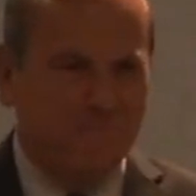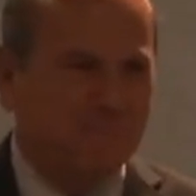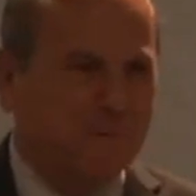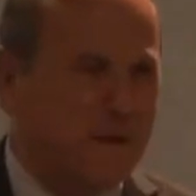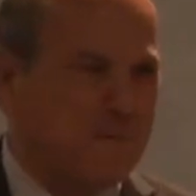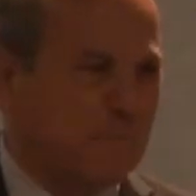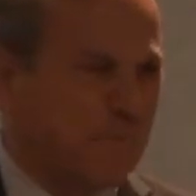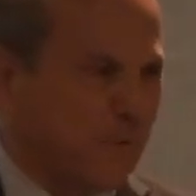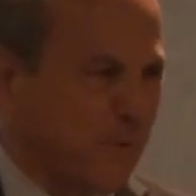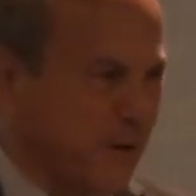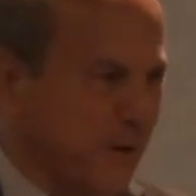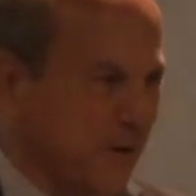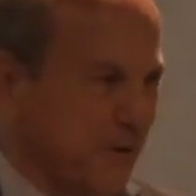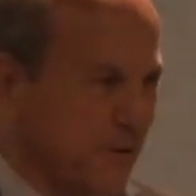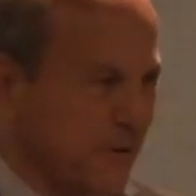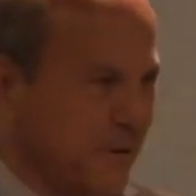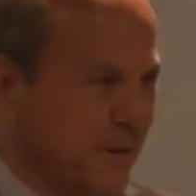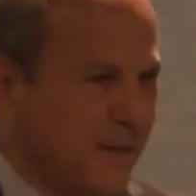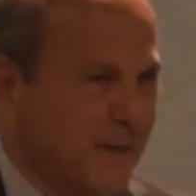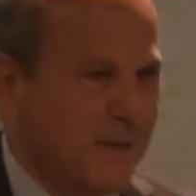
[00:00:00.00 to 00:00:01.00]
of people
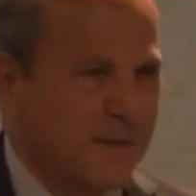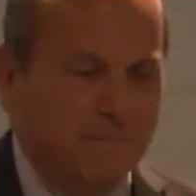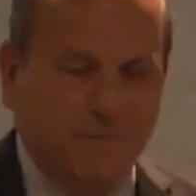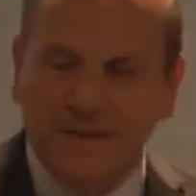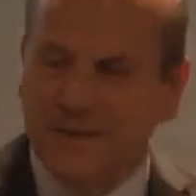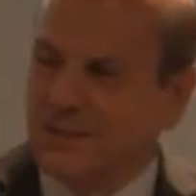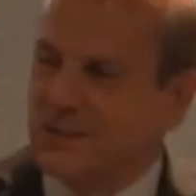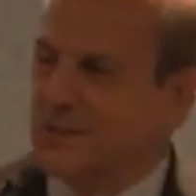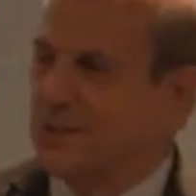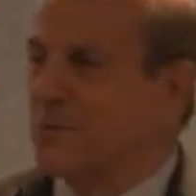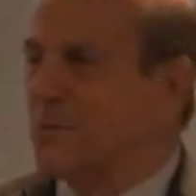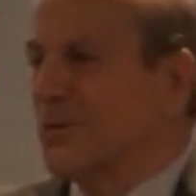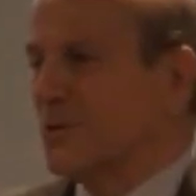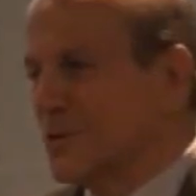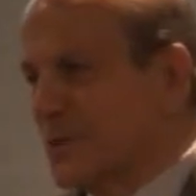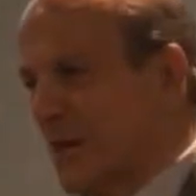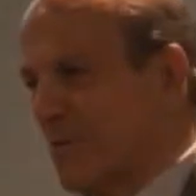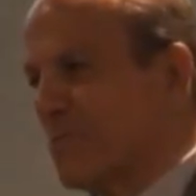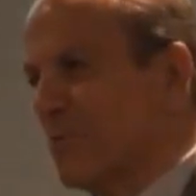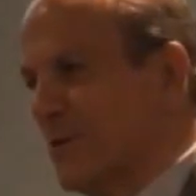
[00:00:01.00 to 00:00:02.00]
here because at the Real
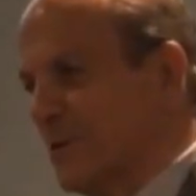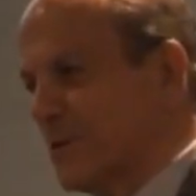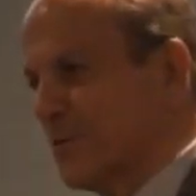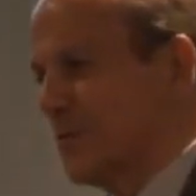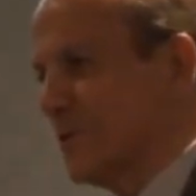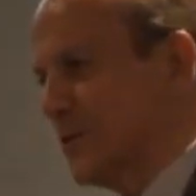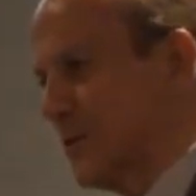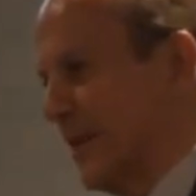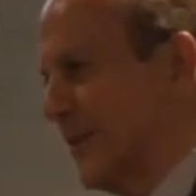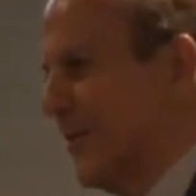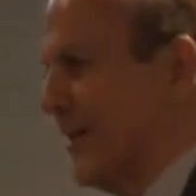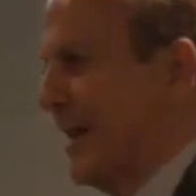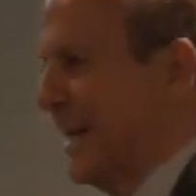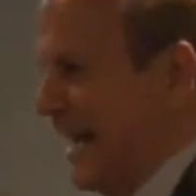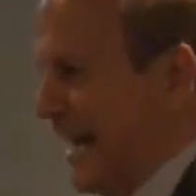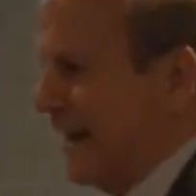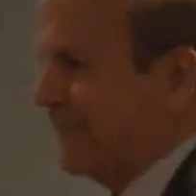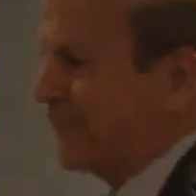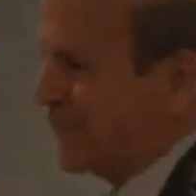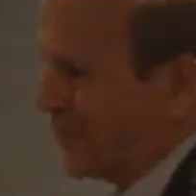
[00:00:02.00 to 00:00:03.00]
Estate Resource Center, I
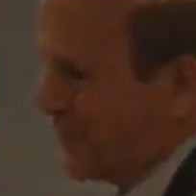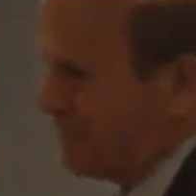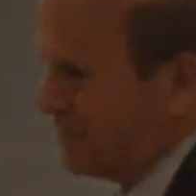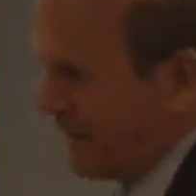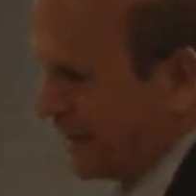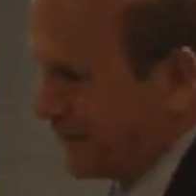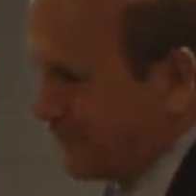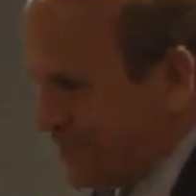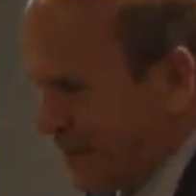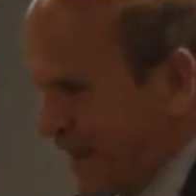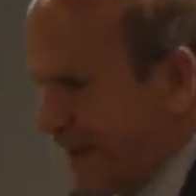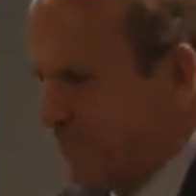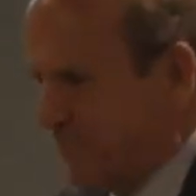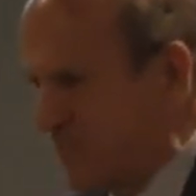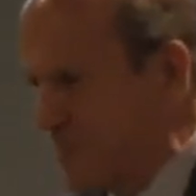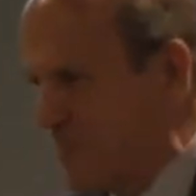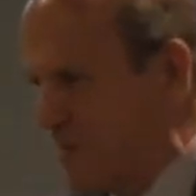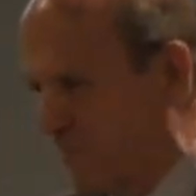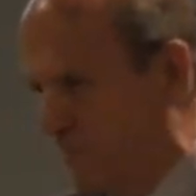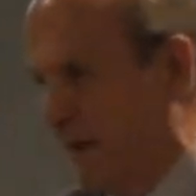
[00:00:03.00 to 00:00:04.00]
have to admit, we have a
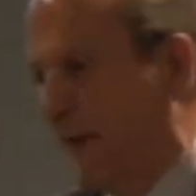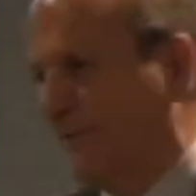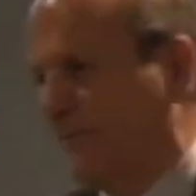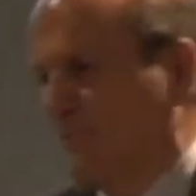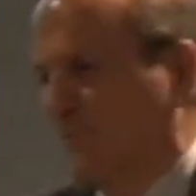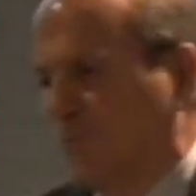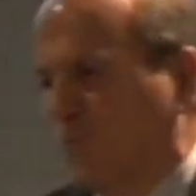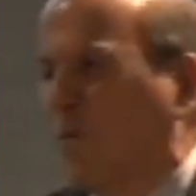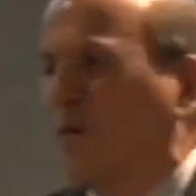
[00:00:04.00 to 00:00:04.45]
room of about